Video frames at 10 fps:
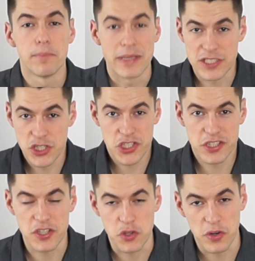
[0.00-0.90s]

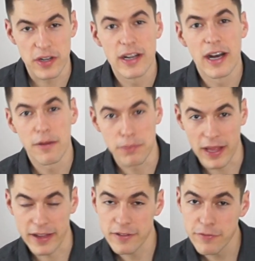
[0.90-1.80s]
position that you're
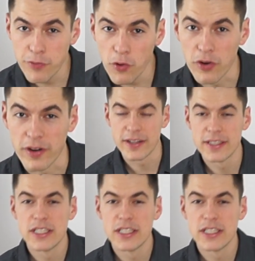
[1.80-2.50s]
applying for.